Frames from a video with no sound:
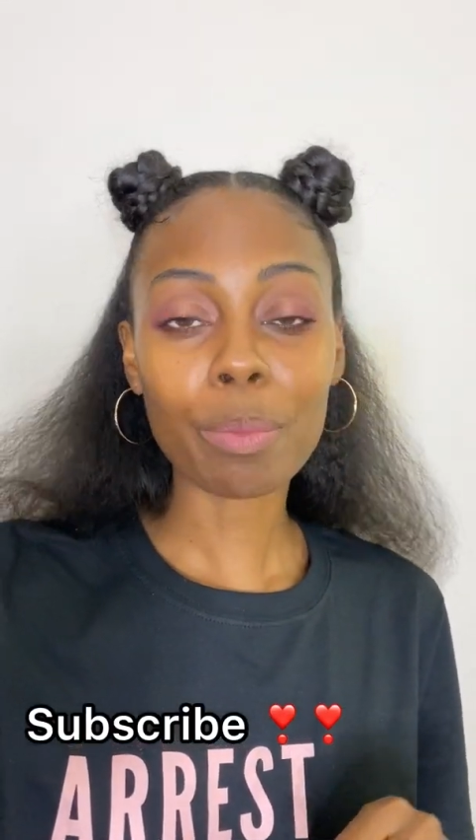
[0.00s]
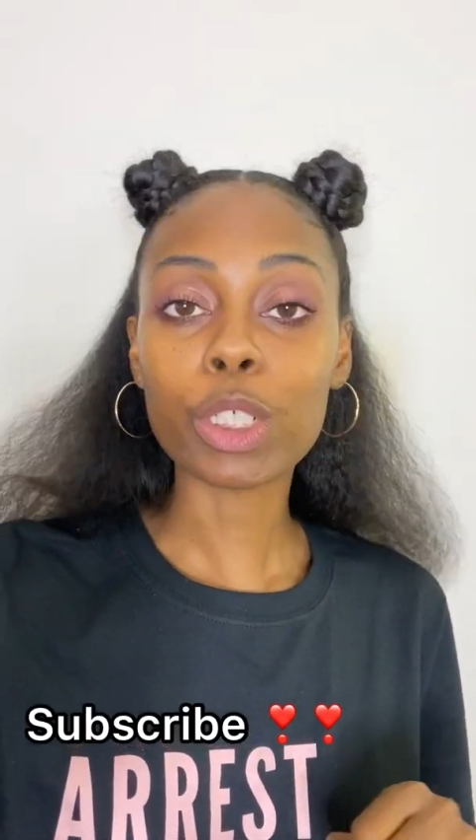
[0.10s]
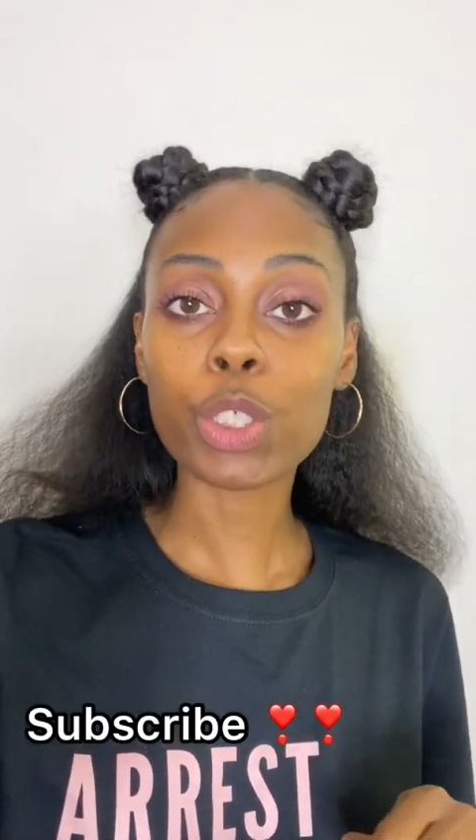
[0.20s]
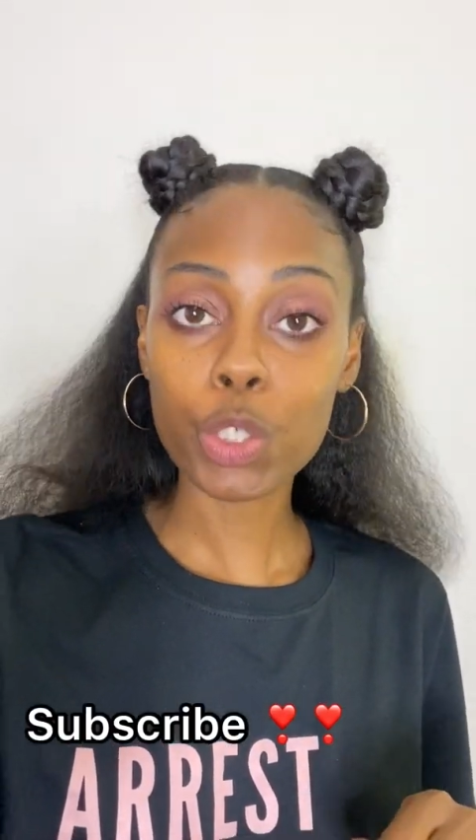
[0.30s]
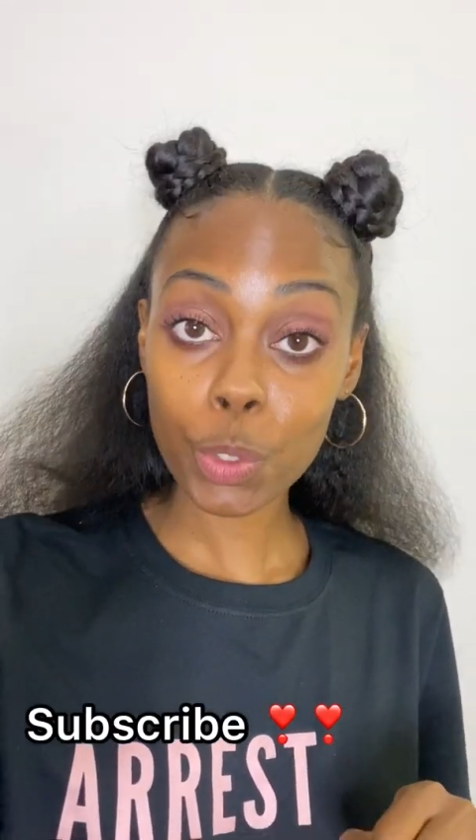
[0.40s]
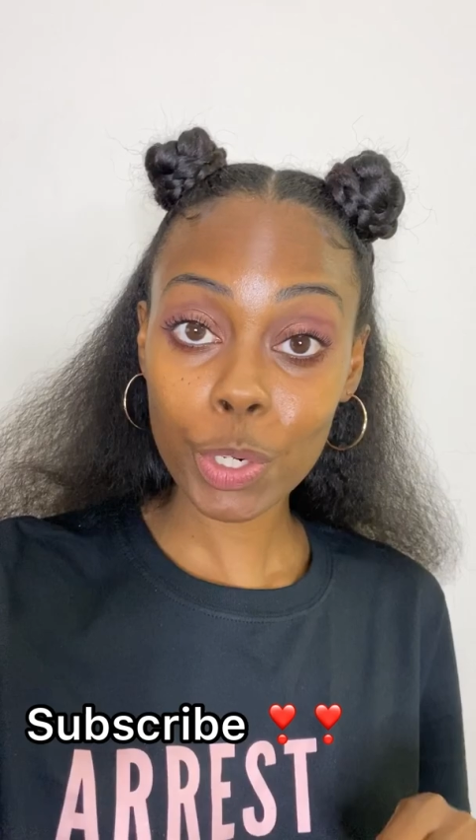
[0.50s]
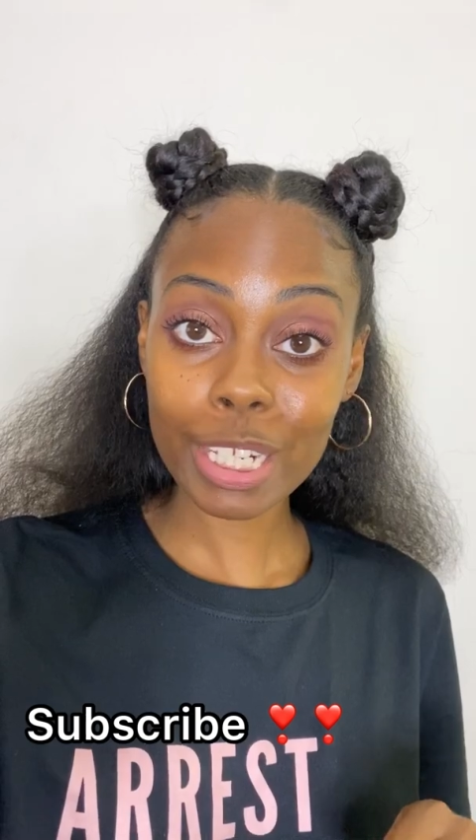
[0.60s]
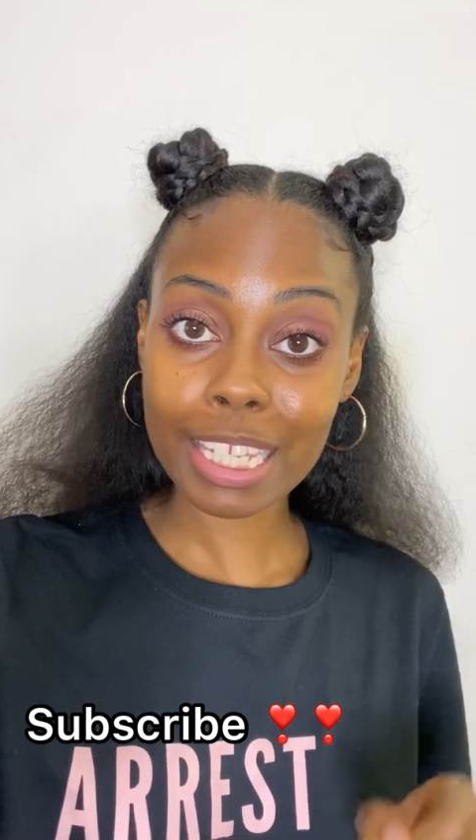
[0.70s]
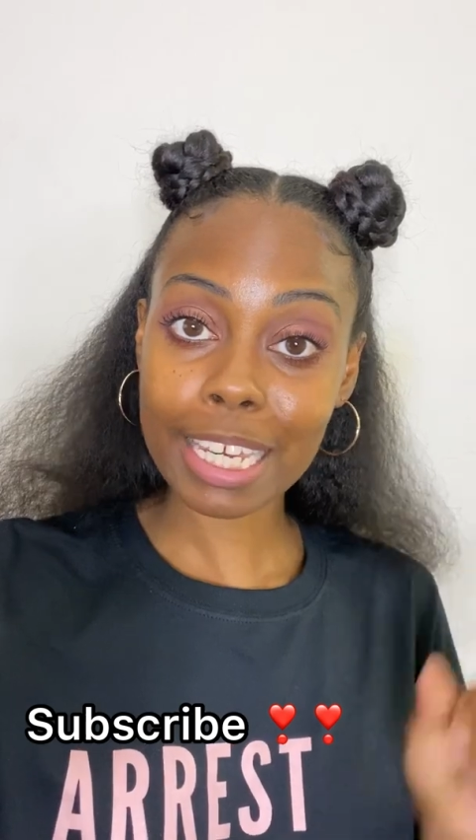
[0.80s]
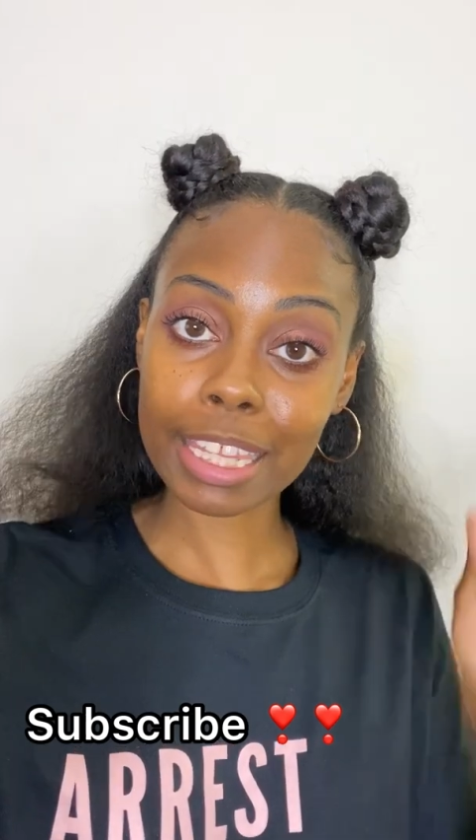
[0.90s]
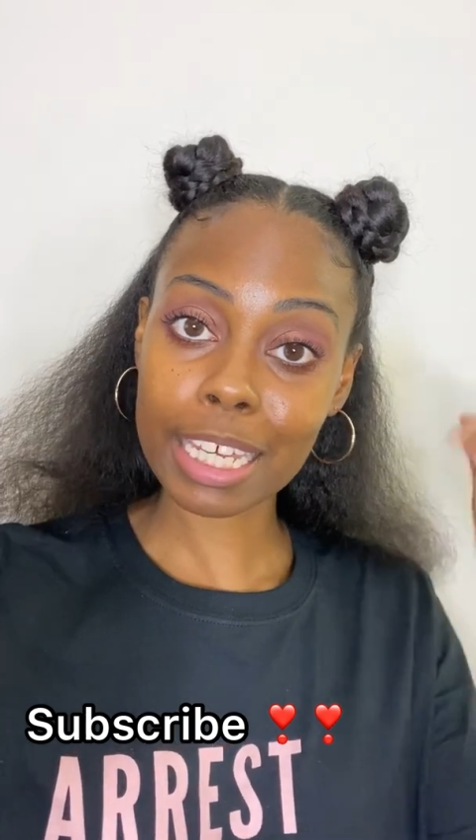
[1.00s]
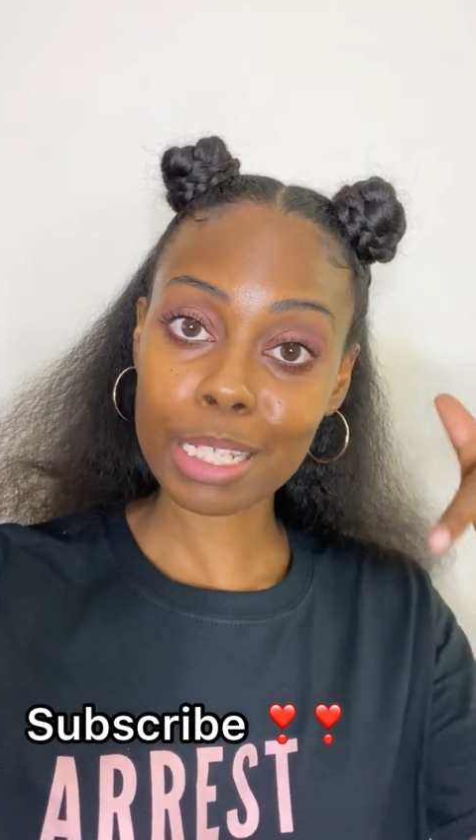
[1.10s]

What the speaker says: be sure to hit that